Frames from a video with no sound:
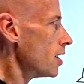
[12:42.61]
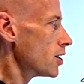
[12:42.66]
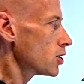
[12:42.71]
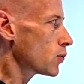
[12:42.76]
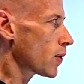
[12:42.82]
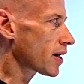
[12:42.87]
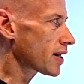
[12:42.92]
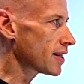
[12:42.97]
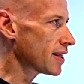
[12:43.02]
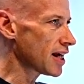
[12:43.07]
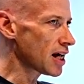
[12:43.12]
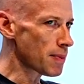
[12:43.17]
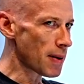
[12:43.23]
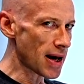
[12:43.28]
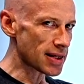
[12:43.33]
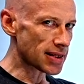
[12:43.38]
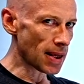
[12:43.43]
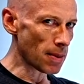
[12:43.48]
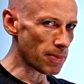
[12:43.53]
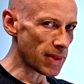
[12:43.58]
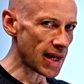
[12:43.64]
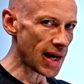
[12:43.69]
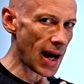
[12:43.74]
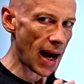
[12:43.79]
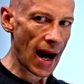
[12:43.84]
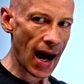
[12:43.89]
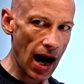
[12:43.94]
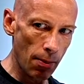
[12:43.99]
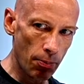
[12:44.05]
So I can think about something
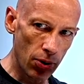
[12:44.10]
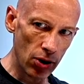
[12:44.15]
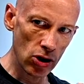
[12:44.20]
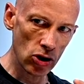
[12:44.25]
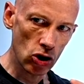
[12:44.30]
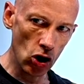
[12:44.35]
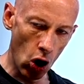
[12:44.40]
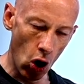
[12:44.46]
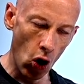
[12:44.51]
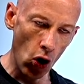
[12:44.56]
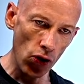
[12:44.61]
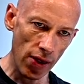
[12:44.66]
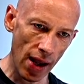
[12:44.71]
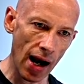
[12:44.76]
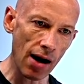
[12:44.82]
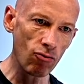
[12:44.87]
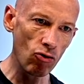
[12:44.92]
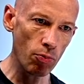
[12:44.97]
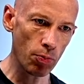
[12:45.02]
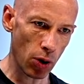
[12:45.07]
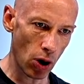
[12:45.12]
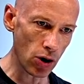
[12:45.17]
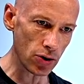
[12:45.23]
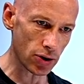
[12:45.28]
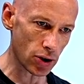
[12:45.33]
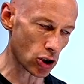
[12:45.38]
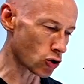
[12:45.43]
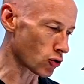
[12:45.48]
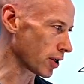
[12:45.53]
happens on that
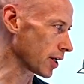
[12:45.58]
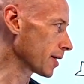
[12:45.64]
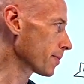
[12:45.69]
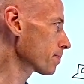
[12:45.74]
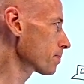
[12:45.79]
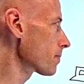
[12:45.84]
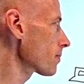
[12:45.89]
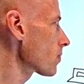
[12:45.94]
repository.